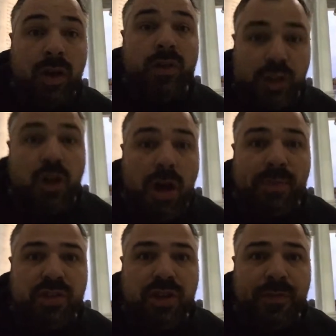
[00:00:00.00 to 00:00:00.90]
The
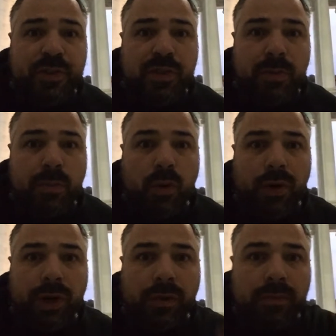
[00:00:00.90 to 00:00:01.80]
Thomas Jefferson
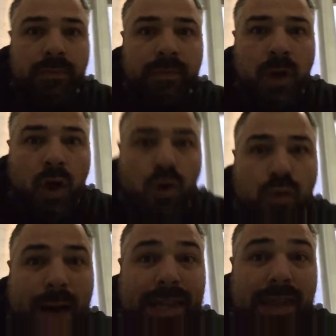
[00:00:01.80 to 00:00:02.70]
Memorial.
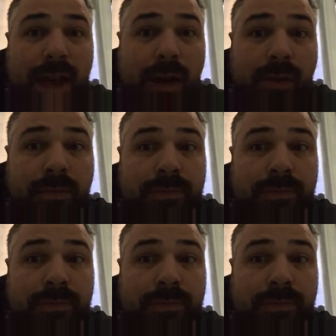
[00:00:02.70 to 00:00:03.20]
Right there.